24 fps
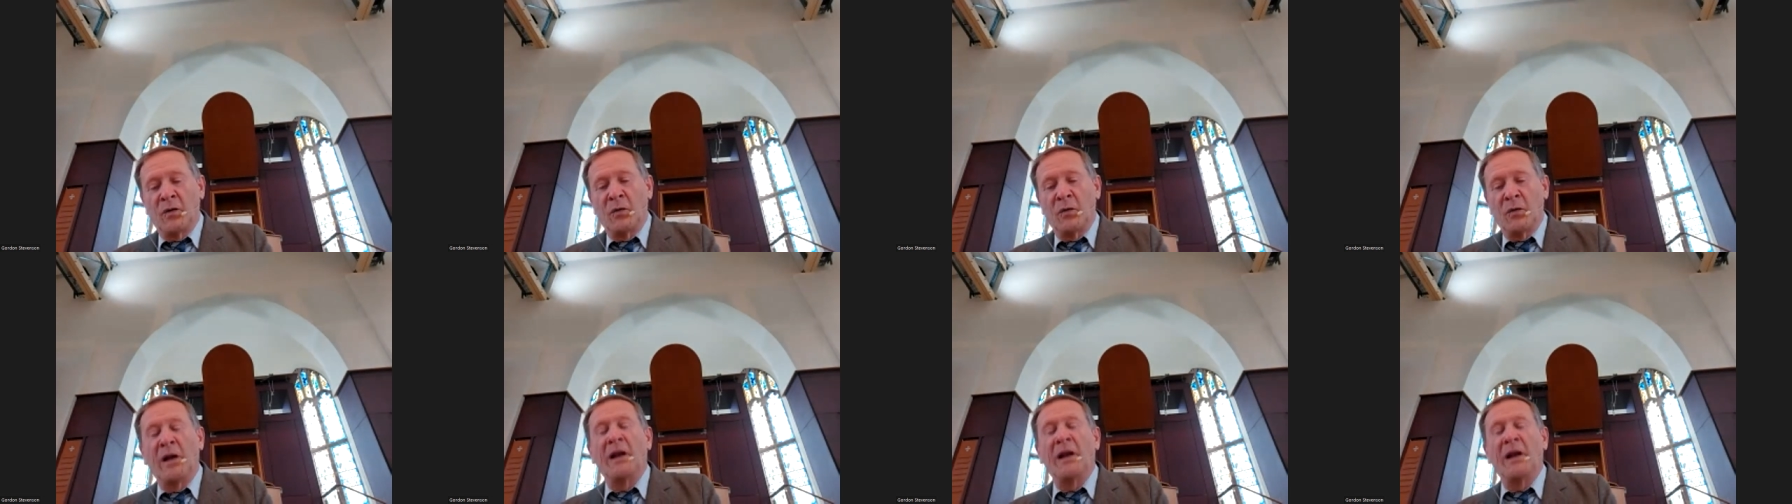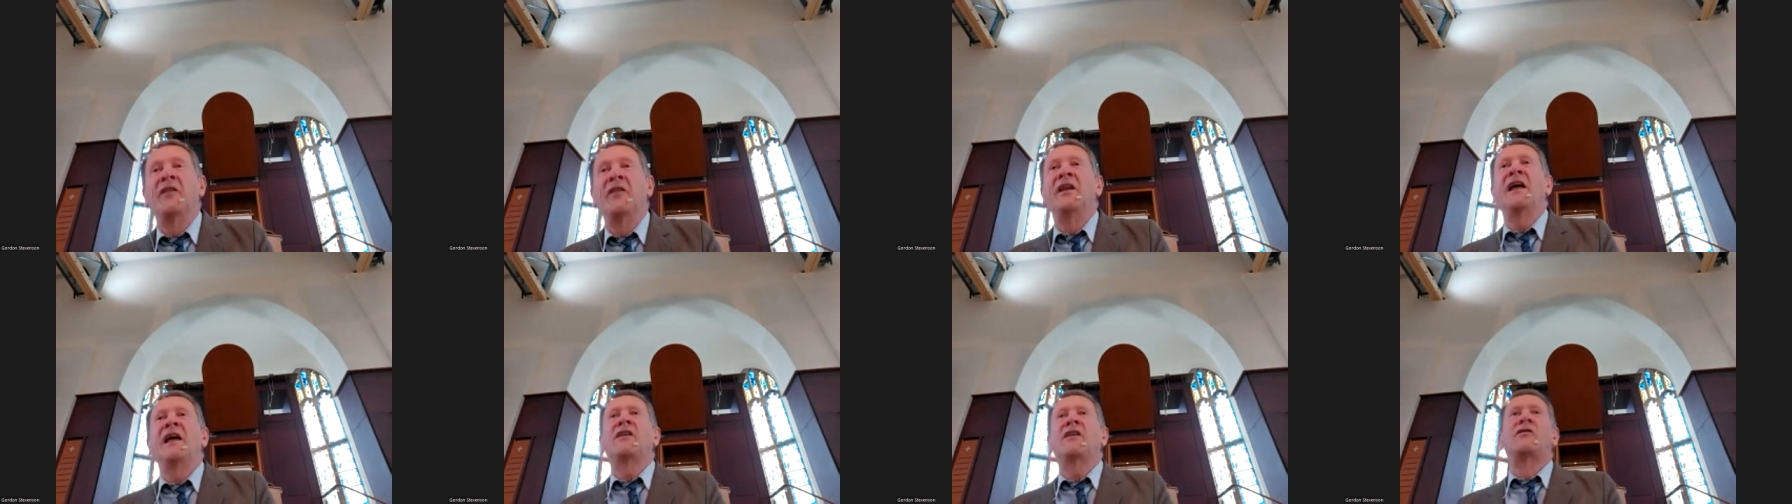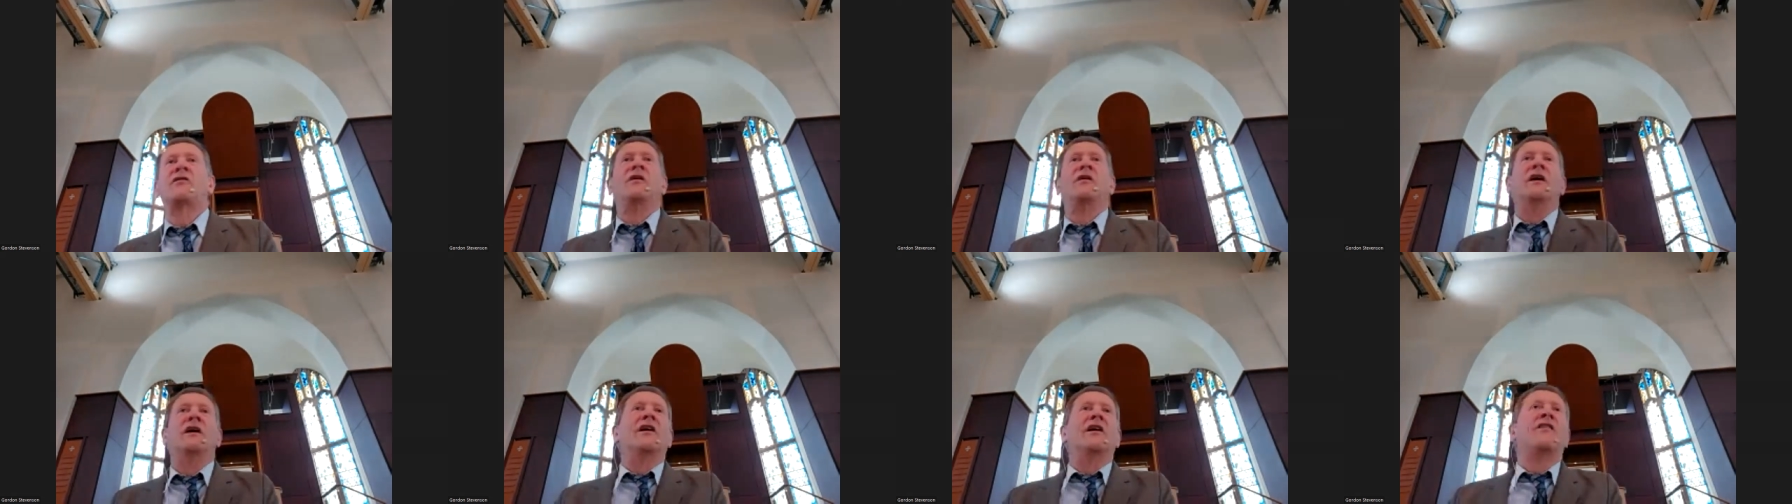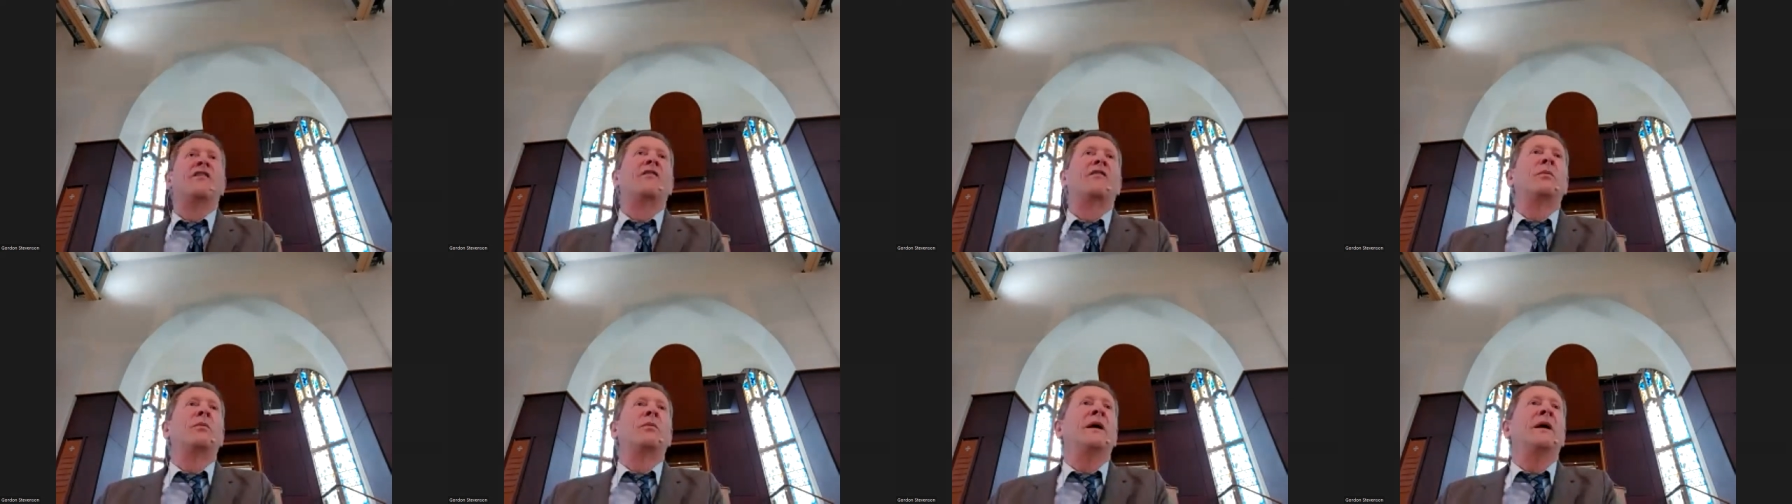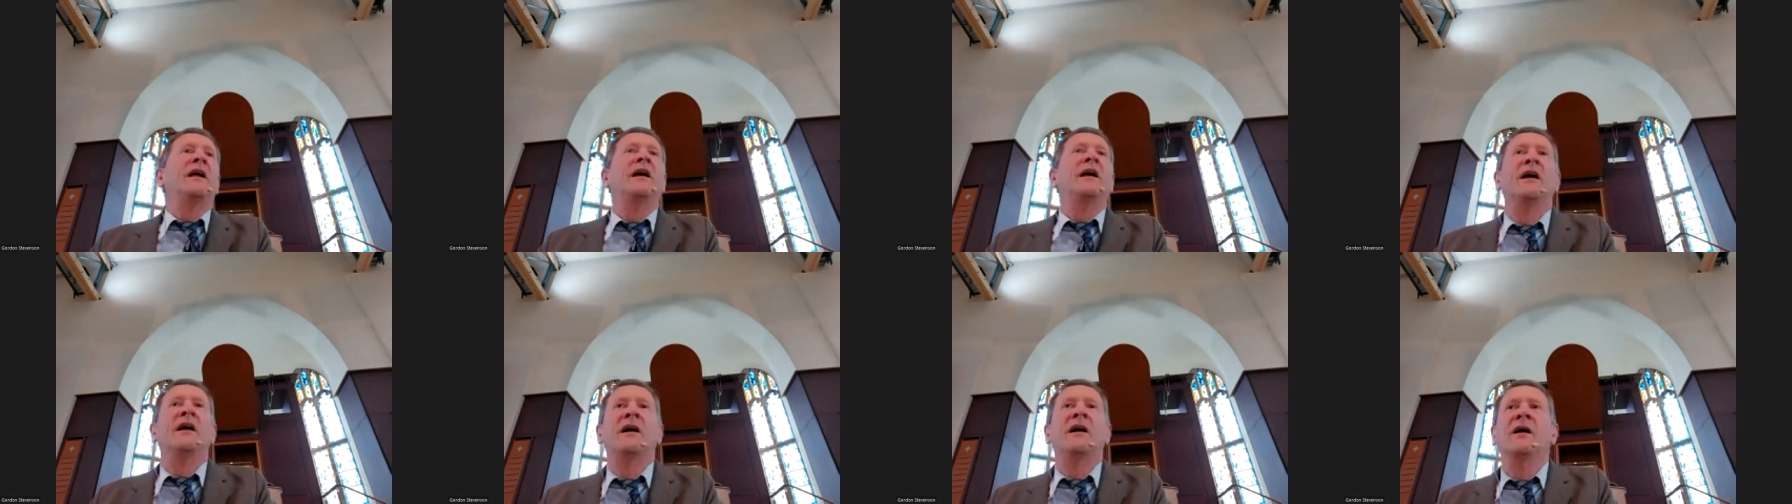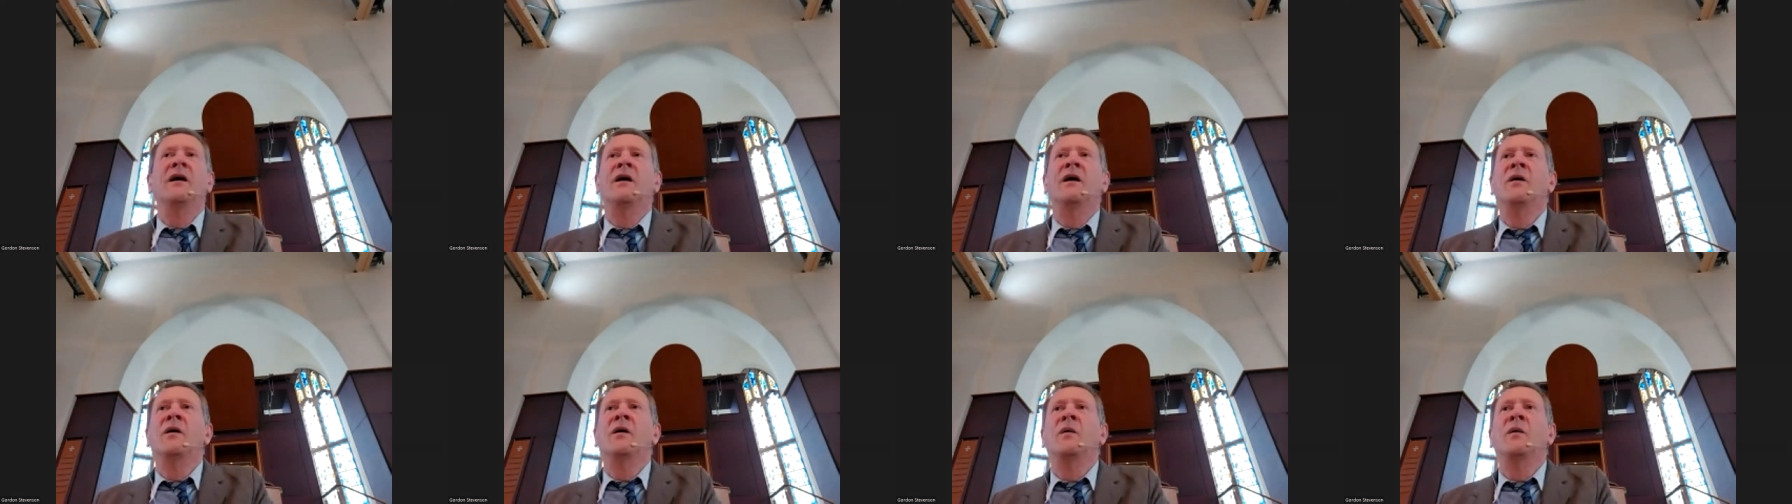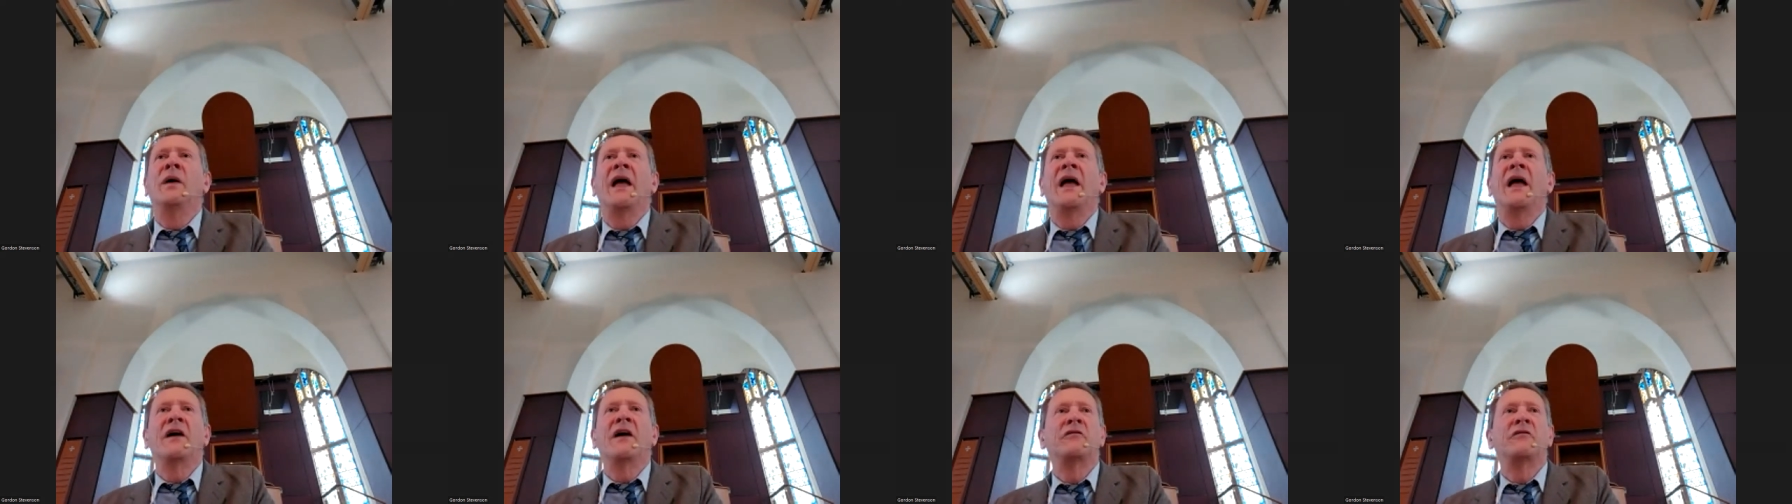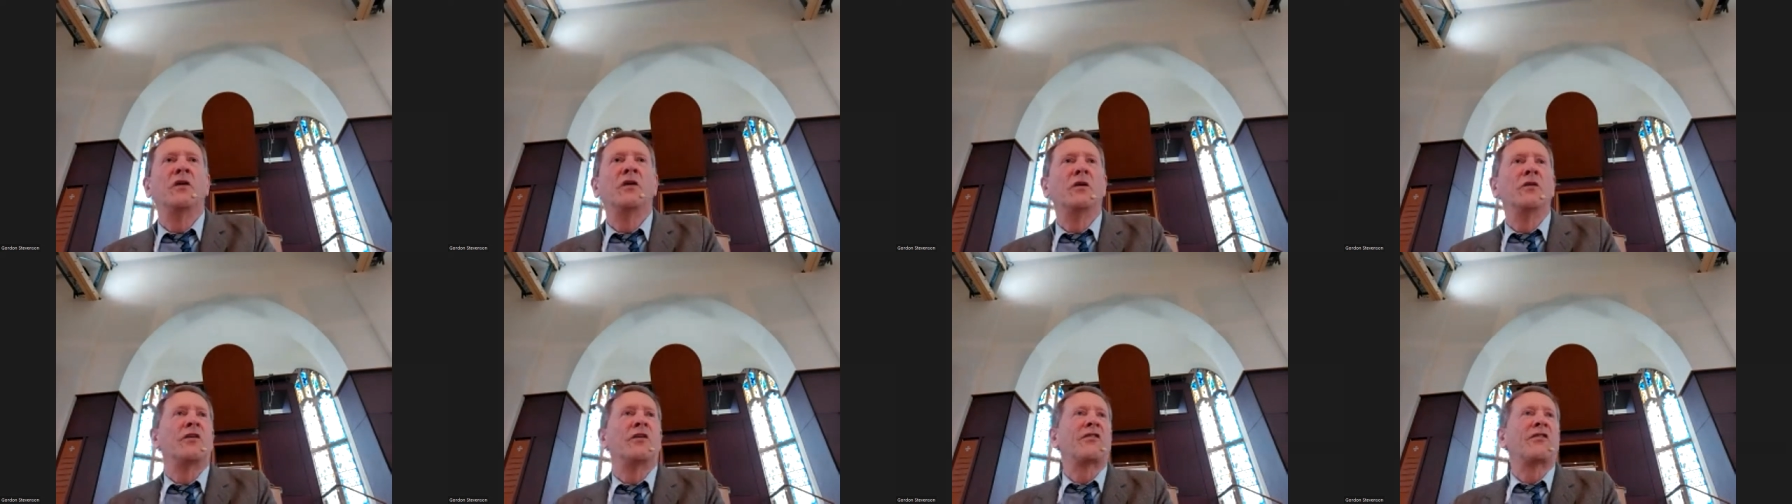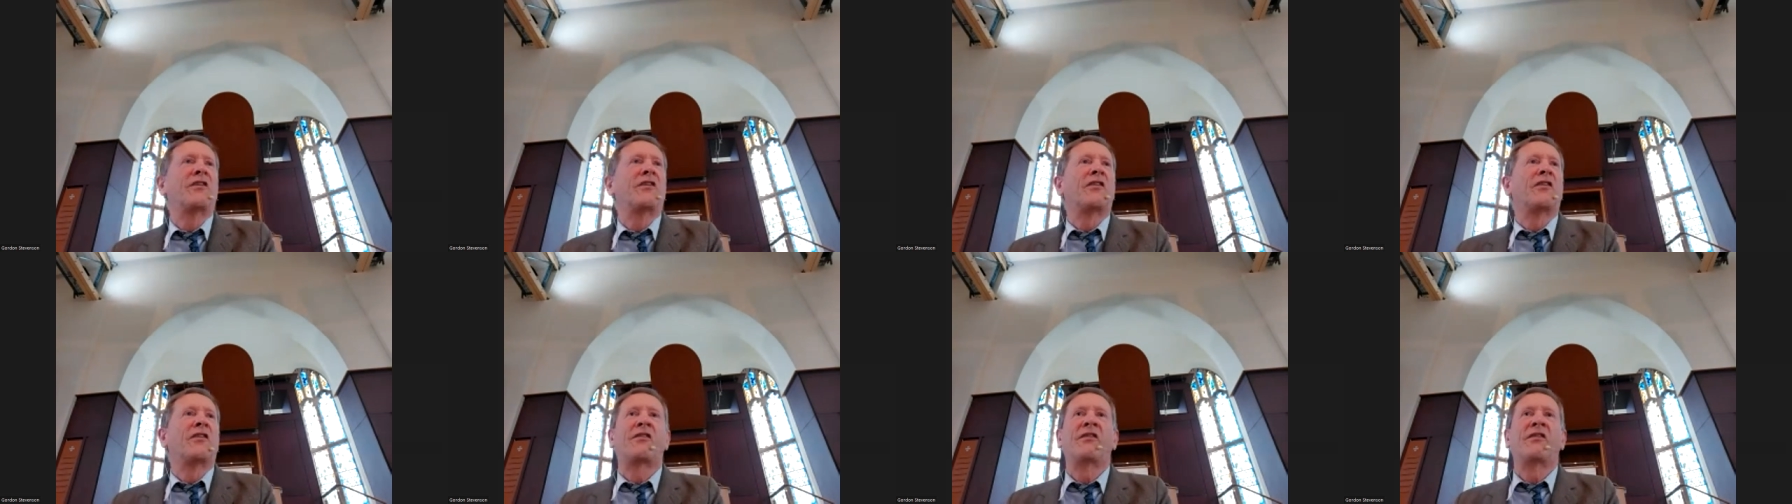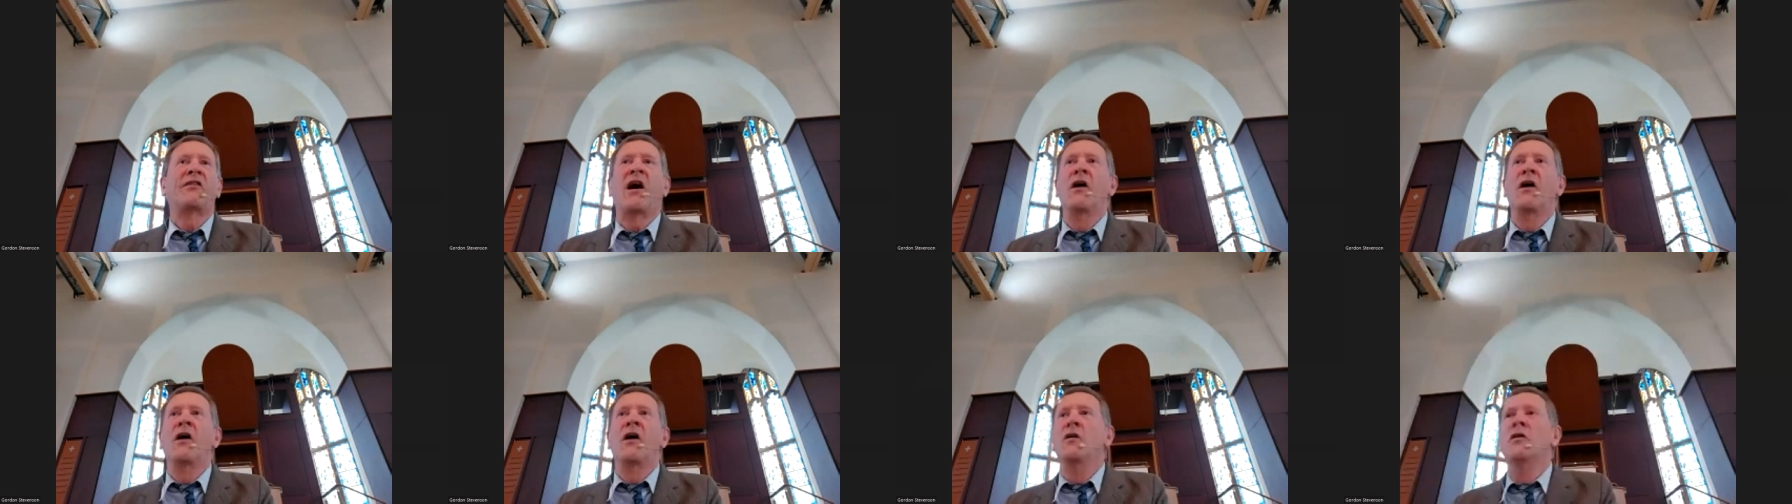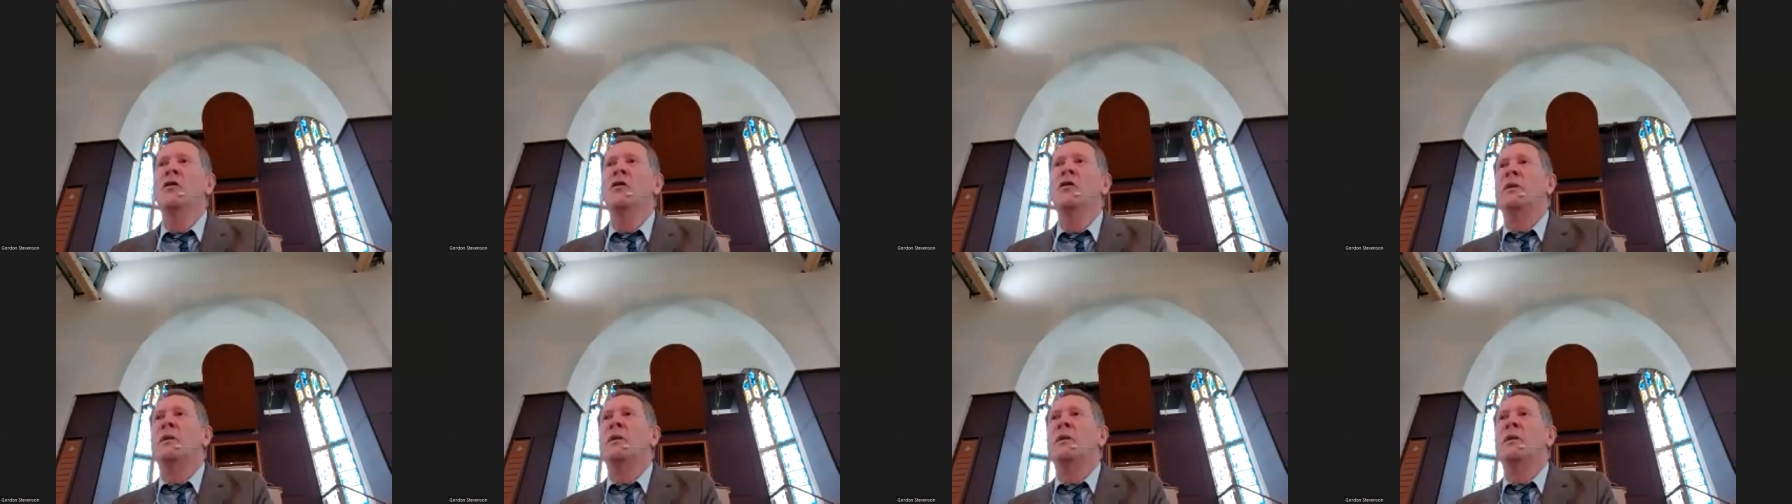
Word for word: Well, in the next verse, we, we have not just a so